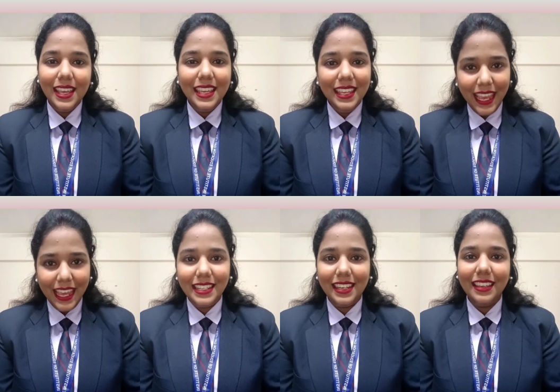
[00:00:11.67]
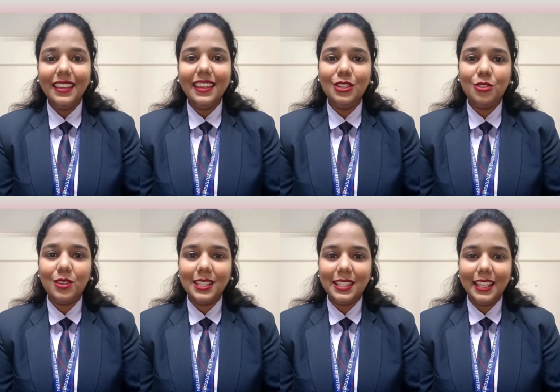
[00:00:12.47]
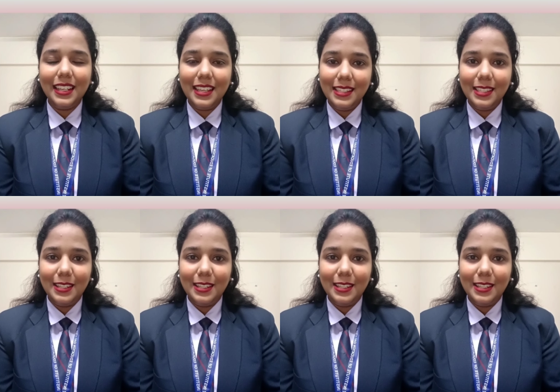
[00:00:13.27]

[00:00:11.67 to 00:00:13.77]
yet interesting lesson